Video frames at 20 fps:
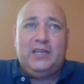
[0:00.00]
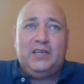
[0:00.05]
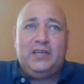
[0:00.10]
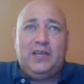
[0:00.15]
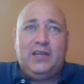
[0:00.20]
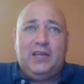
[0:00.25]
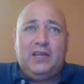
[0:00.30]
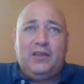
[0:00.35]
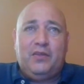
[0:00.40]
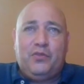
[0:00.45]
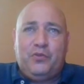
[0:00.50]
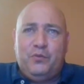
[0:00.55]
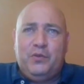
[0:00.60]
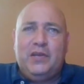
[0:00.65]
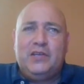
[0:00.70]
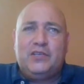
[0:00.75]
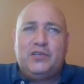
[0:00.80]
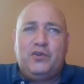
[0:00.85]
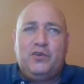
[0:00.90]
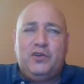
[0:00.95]
3
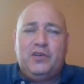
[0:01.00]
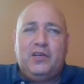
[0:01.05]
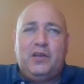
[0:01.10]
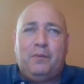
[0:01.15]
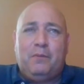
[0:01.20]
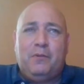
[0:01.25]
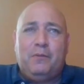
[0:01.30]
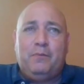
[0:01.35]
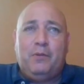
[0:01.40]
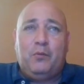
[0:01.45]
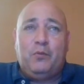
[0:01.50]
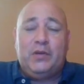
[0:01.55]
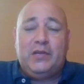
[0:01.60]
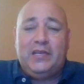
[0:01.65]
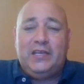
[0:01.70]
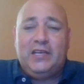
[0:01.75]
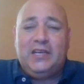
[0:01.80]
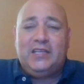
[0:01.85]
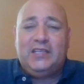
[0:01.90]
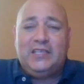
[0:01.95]
is a good number, but we
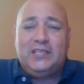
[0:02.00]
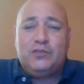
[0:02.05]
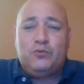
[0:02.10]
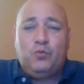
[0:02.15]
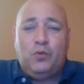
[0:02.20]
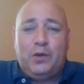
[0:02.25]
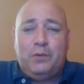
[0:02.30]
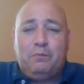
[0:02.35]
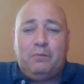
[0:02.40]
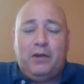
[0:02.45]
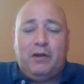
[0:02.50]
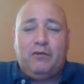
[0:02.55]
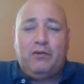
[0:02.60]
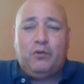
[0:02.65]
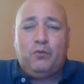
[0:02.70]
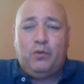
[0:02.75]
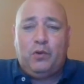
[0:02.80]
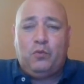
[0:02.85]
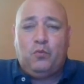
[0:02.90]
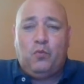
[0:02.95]
need at least 1 brown
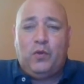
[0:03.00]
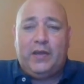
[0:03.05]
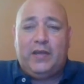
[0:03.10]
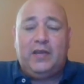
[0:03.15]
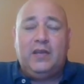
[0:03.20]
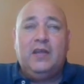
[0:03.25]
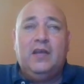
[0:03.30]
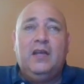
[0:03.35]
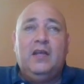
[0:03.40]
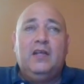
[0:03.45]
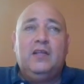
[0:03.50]
and 1 white